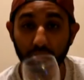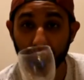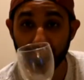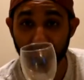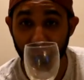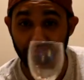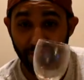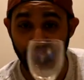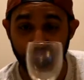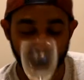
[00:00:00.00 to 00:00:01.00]
and here's
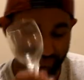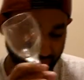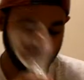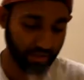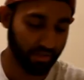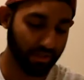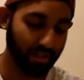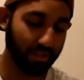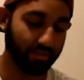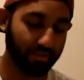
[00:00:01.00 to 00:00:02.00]
two. All
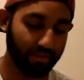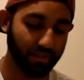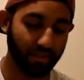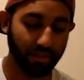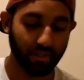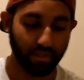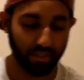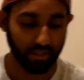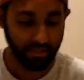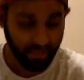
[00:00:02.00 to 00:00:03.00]
right. Nice.